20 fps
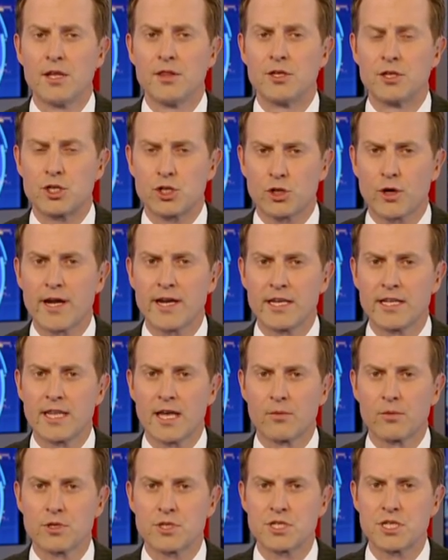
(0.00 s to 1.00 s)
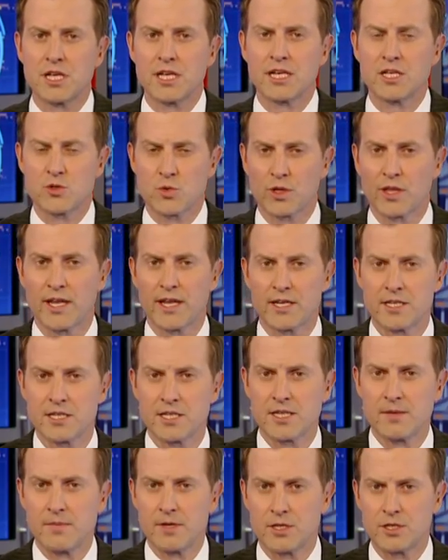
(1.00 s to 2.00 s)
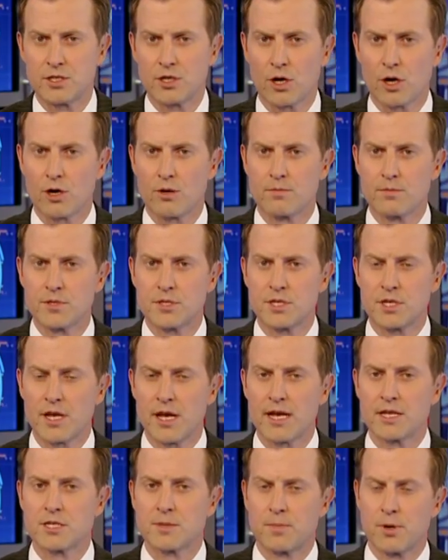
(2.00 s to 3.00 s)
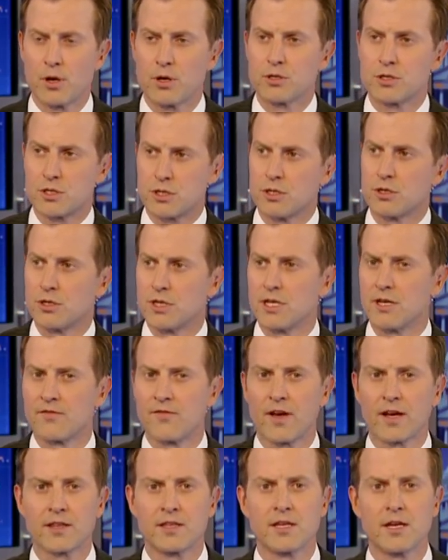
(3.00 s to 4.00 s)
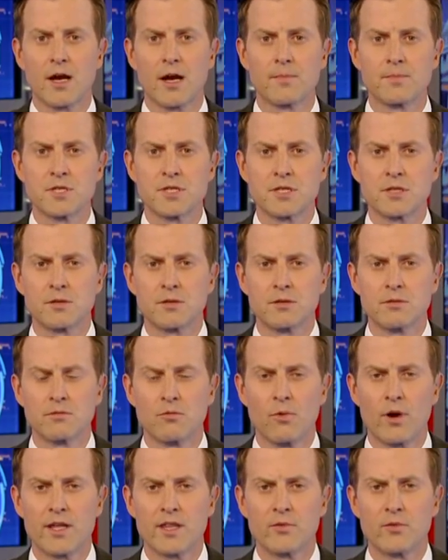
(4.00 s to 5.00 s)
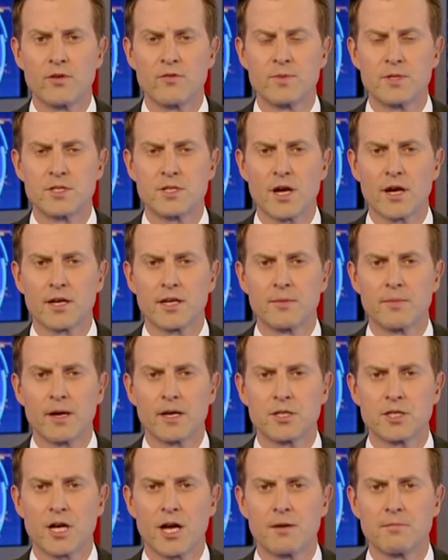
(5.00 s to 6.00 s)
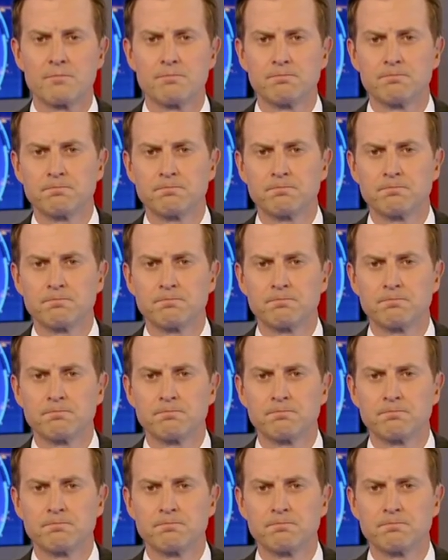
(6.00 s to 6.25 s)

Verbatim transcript: the trading that we're seeing is related to the midterms as opposed to the effect the opposite way that we've been talking about, John.